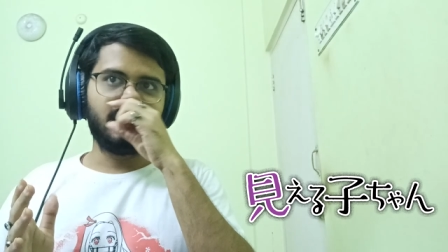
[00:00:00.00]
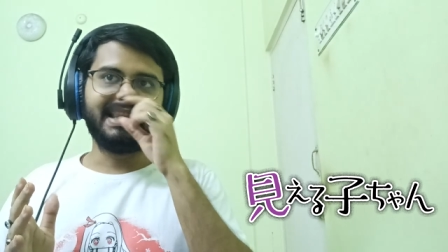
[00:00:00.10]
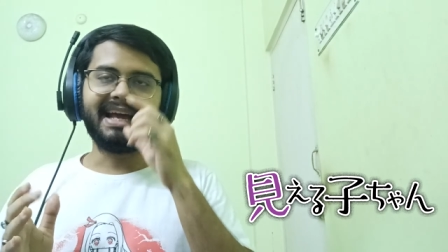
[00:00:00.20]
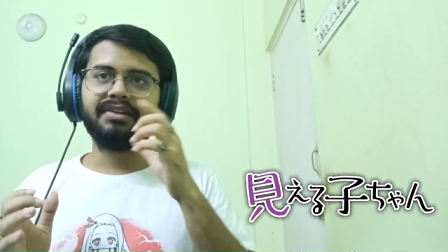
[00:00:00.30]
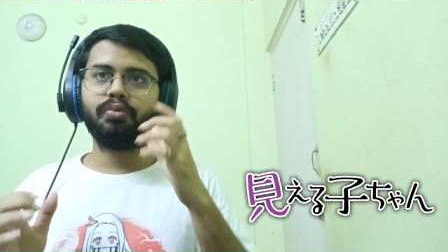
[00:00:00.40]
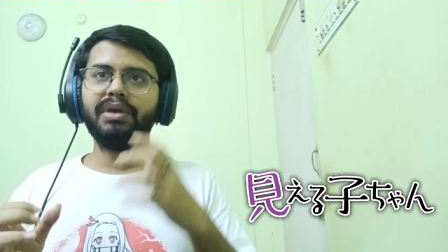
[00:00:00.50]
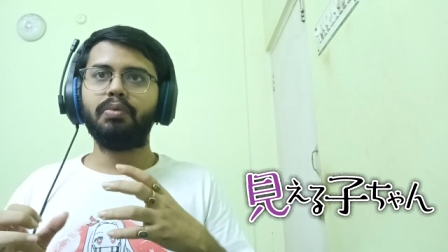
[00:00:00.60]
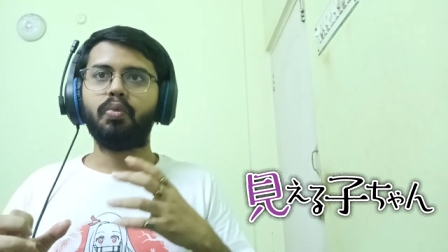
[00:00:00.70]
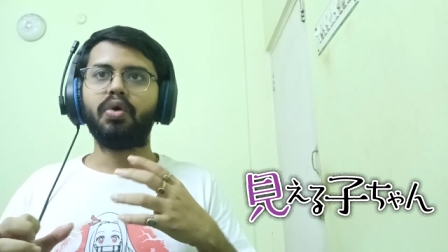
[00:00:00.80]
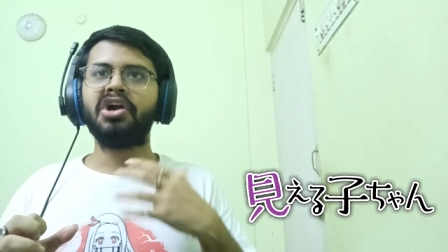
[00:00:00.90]
that we
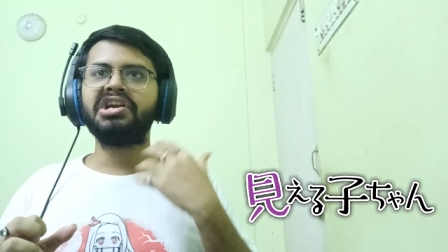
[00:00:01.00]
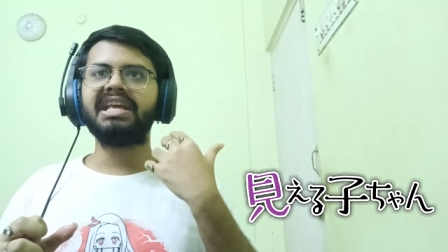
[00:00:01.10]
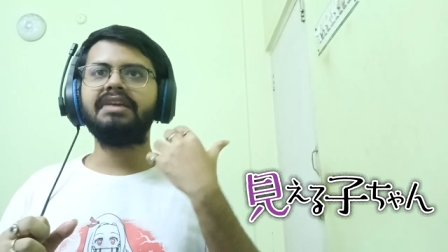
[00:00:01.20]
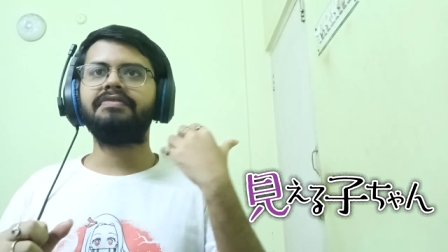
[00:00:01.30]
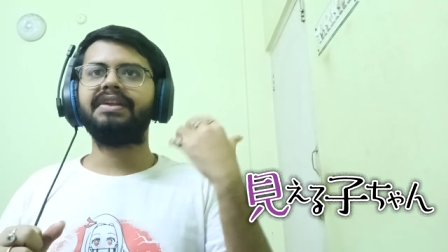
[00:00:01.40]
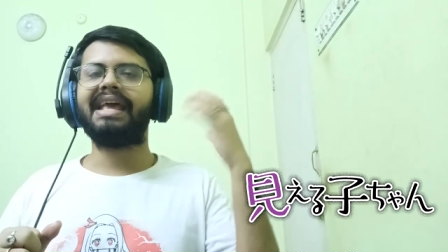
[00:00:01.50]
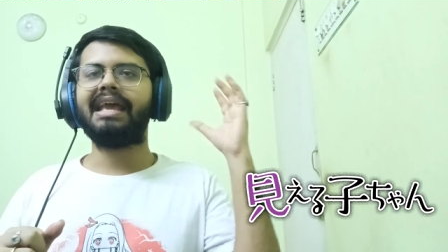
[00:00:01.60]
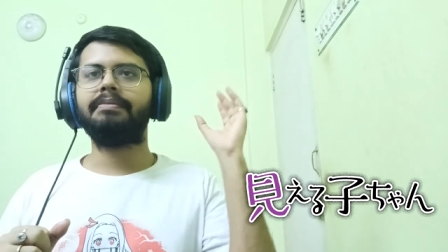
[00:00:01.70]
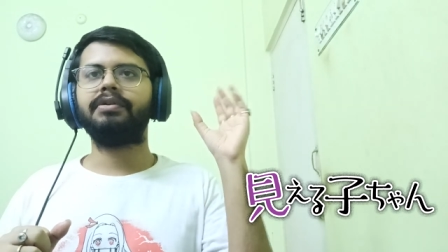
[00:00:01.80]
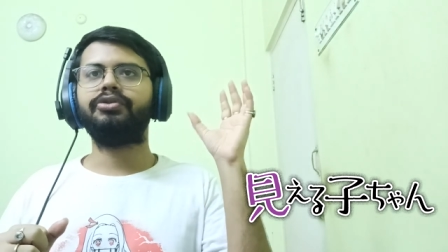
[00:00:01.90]
weren't even
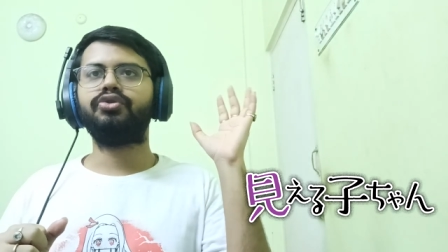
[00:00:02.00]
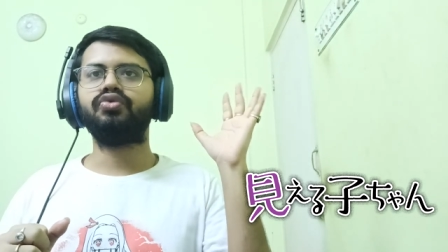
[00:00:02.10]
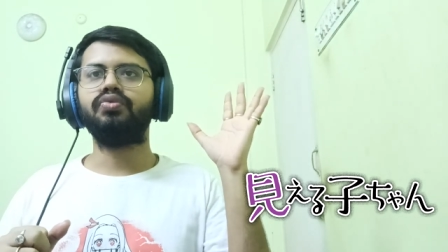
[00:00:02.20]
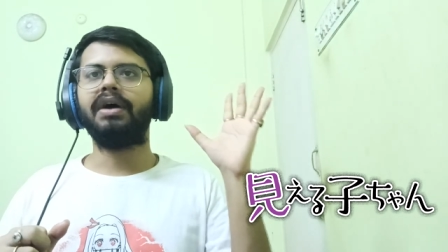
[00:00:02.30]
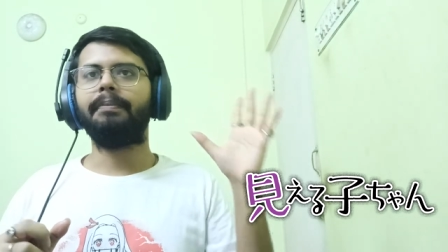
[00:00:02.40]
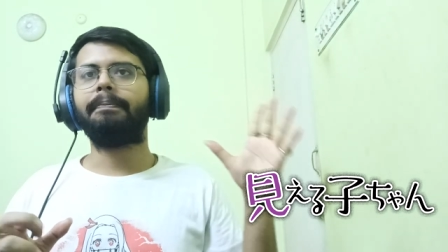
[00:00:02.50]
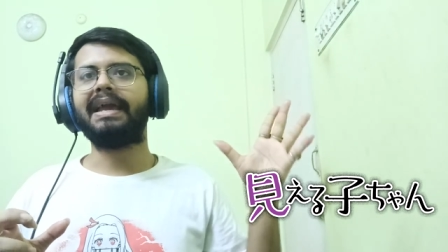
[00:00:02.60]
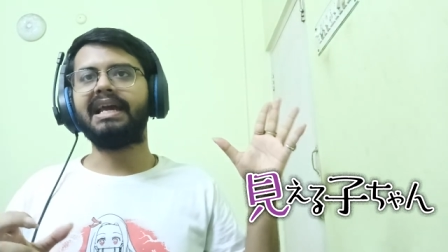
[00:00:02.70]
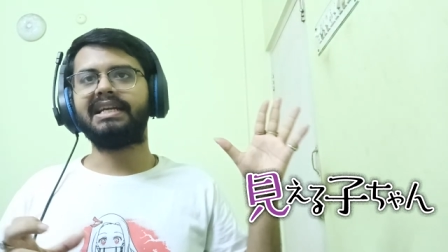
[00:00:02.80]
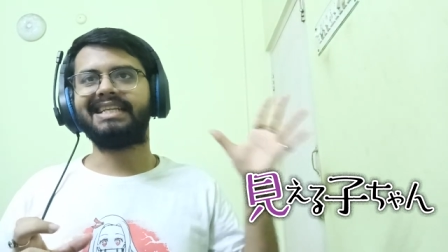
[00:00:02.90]
able to
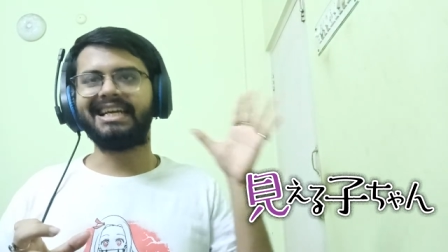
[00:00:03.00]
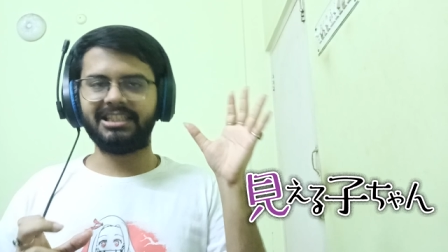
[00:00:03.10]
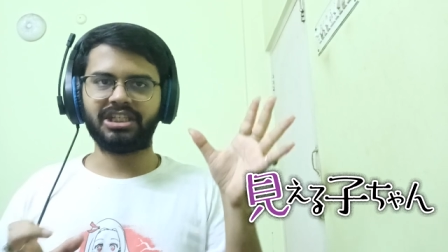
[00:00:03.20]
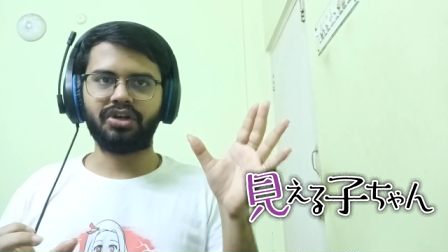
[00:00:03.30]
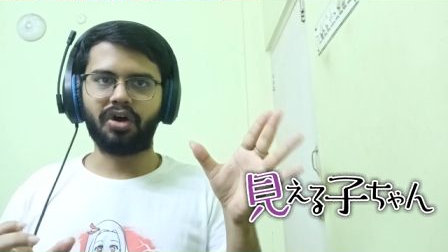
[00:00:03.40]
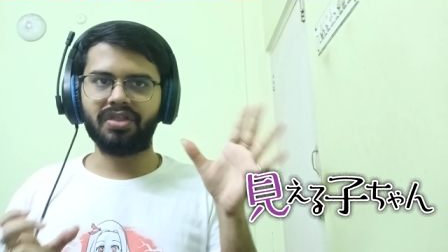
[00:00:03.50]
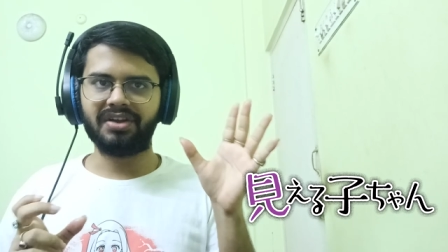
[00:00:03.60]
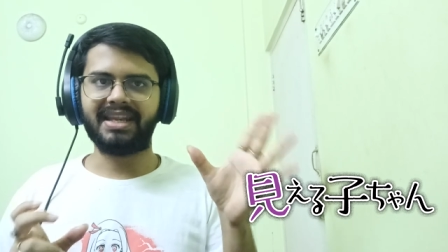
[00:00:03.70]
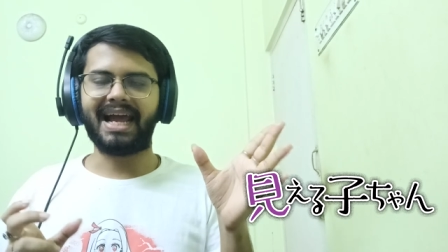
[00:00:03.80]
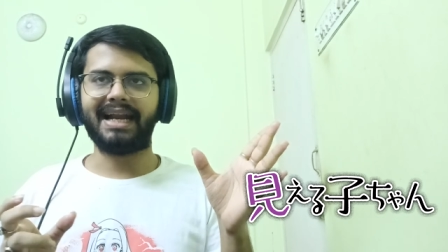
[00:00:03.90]
pay attention on
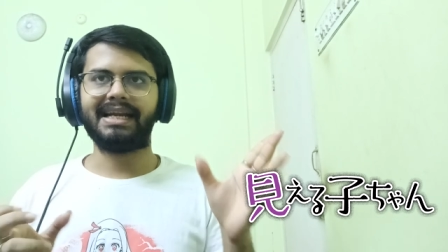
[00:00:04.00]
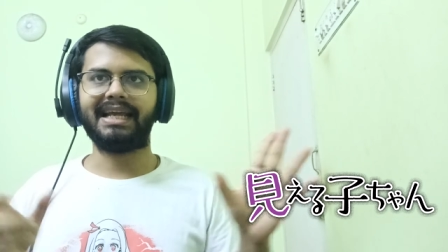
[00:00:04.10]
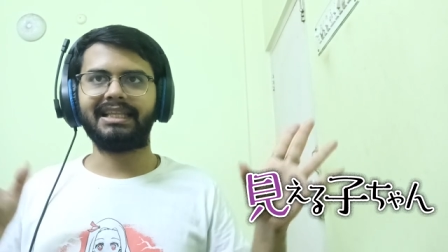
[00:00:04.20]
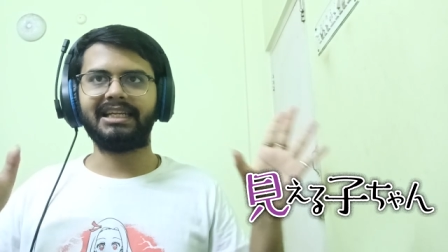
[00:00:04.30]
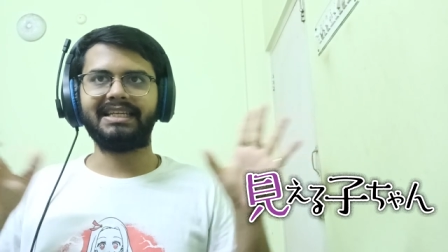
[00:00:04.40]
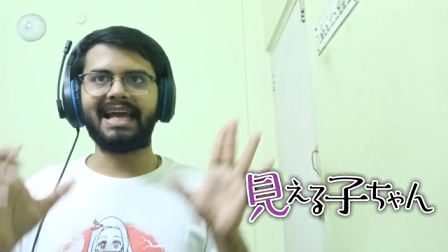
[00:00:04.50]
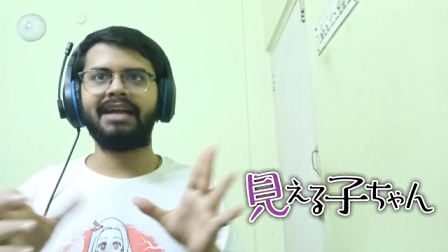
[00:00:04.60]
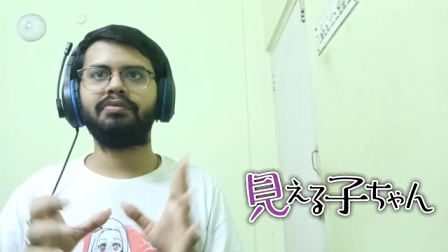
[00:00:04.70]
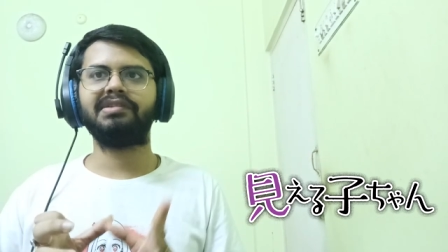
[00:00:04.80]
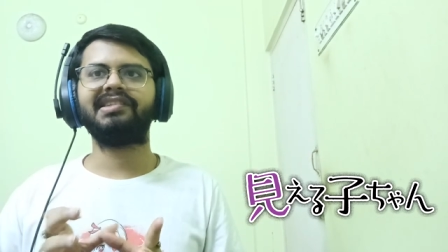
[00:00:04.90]
the dad. Like the
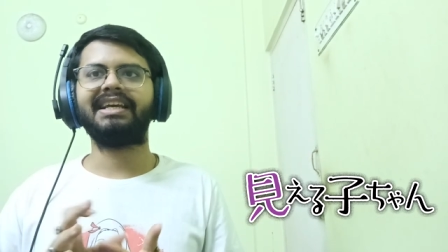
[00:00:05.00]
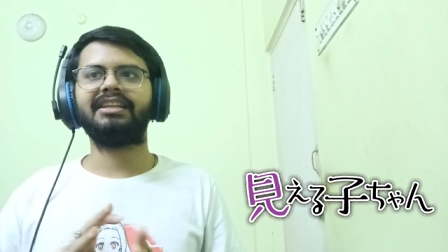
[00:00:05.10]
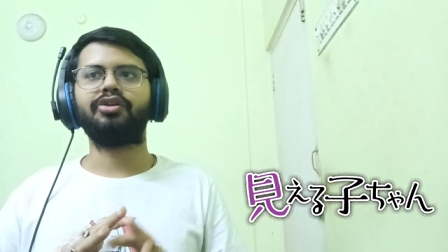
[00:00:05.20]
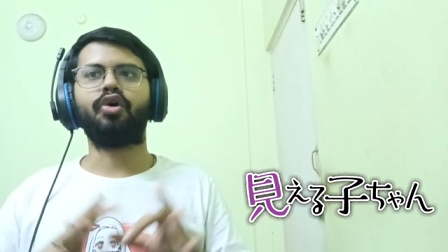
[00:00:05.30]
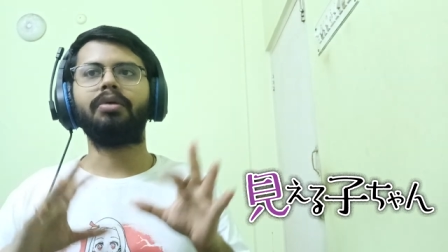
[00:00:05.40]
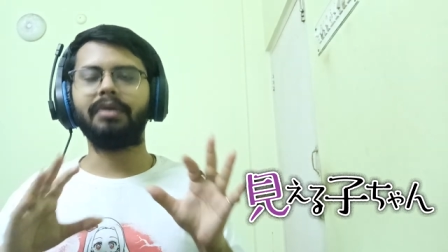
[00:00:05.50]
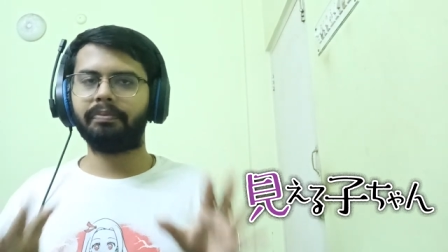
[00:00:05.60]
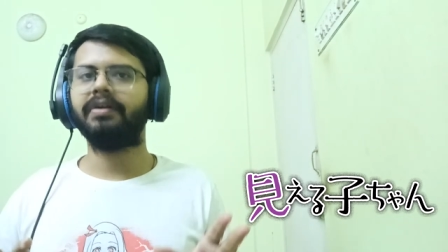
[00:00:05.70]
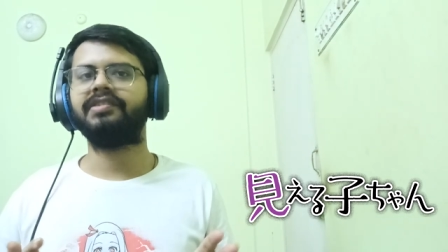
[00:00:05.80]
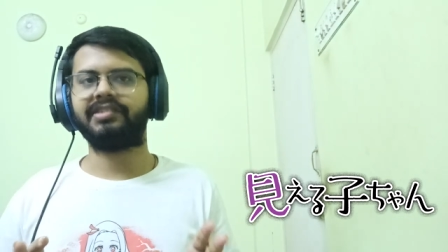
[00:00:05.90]
dad was like the normal
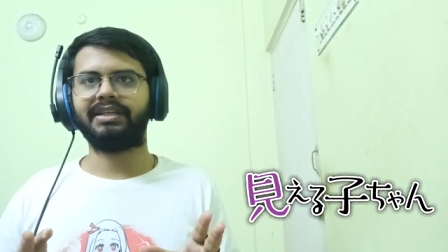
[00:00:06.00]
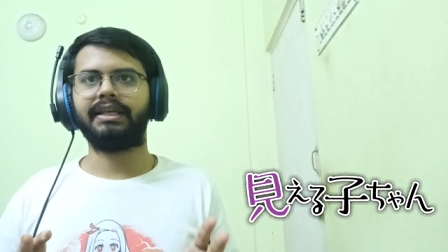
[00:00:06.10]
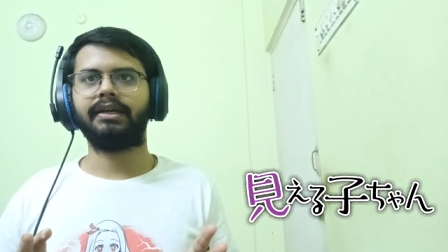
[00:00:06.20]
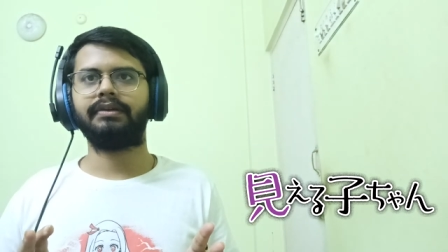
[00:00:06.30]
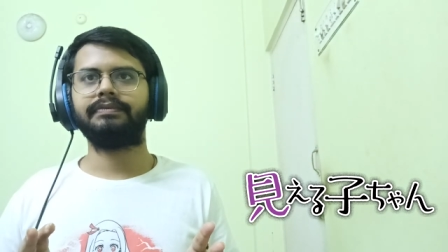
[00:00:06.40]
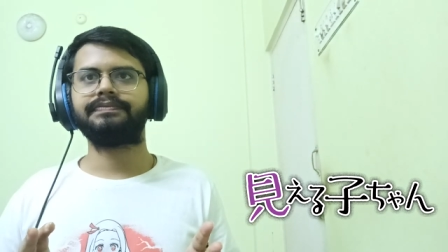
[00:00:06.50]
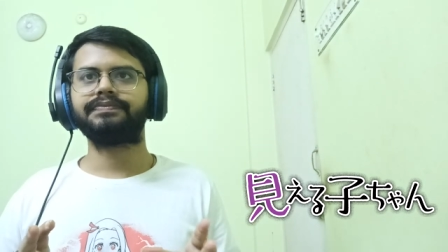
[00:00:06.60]
person here.